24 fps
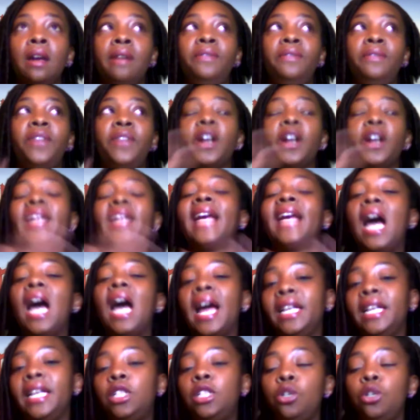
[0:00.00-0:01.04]
very
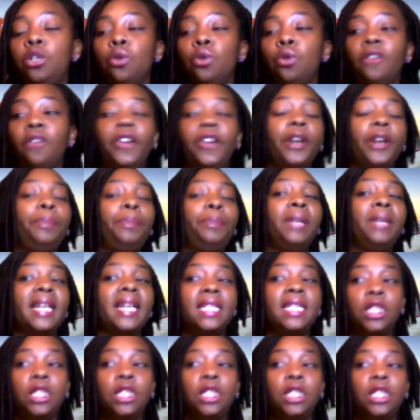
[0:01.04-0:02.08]
kind to you, or very
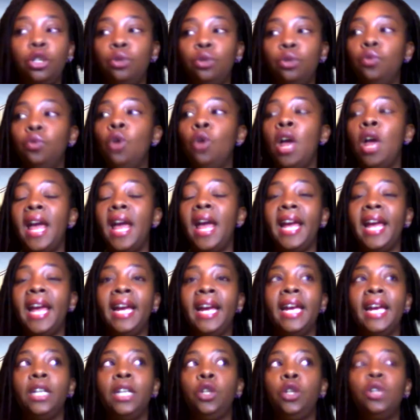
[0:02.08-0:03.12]
pleasant to you,
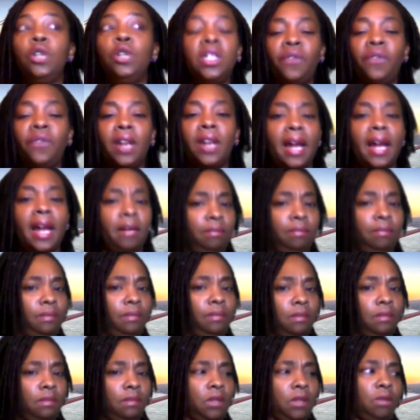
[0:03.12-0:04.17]
and you just feel like,
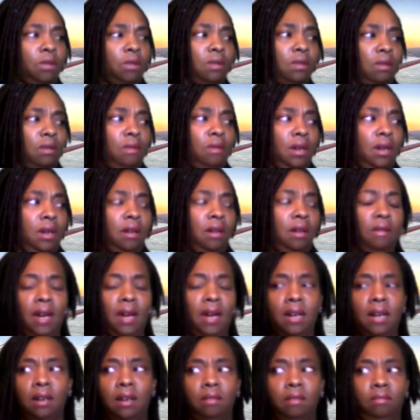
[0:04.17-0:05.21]
what's going on?
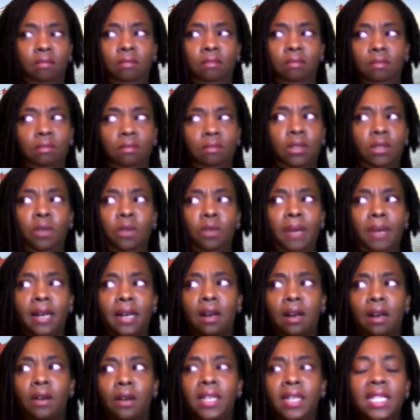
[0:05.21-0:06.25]
I don't know about
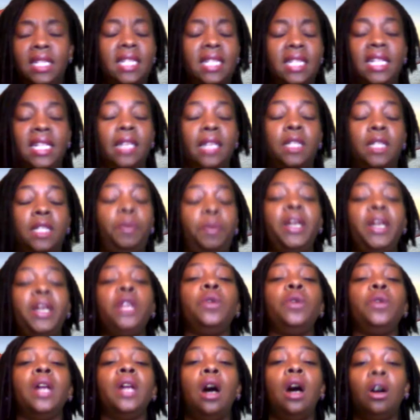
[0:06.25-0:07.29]
all this. It's putting
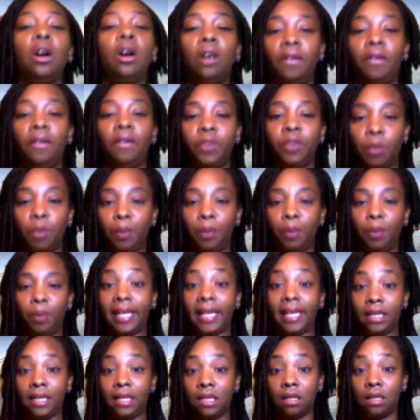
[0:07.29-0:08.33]
you in an uncomfortable
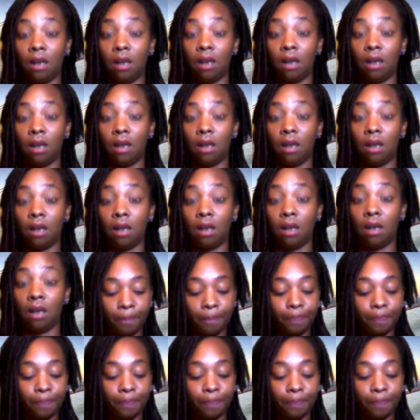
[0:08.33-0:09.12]
place. All right.